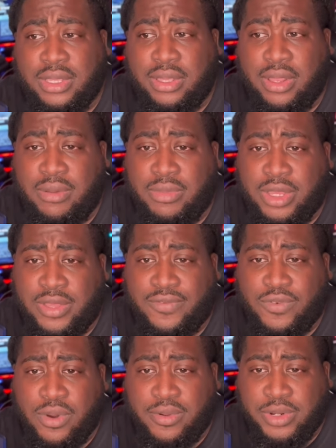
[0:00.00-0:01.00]
You know, I'm looking
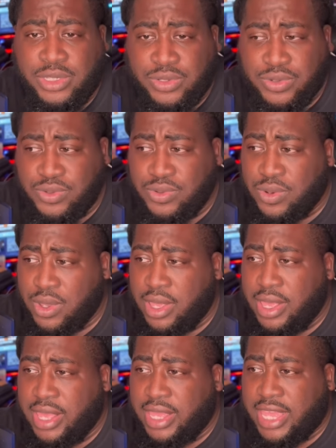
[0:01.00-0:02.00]
forward to
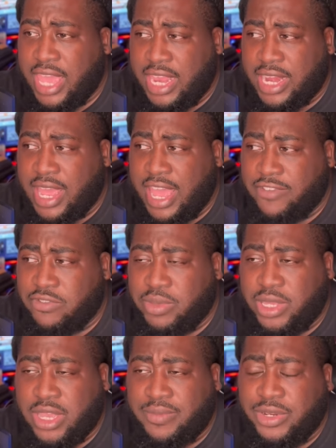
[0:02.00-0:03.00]
Cade and Ivey
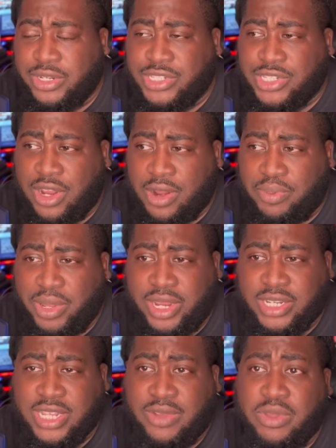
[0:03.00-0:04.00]
becoming the star
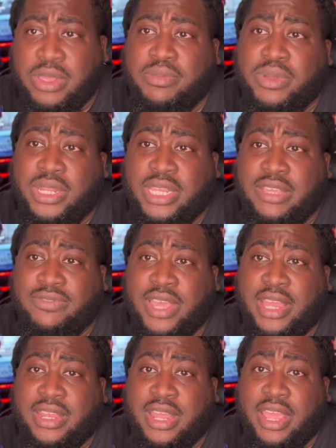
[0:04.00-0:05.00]
players that we believe
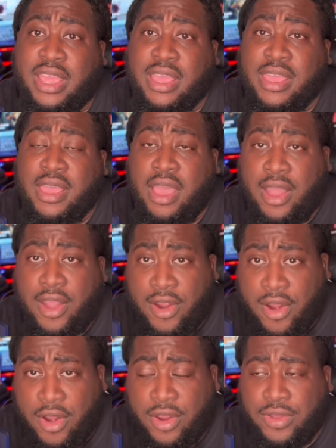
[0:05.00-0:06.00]
that they
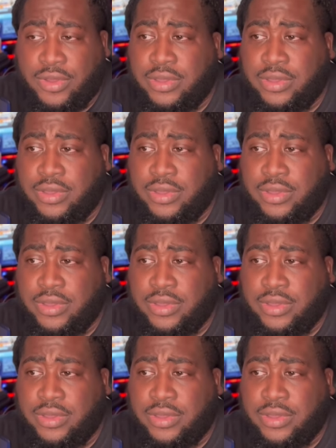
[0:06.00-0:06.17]
are.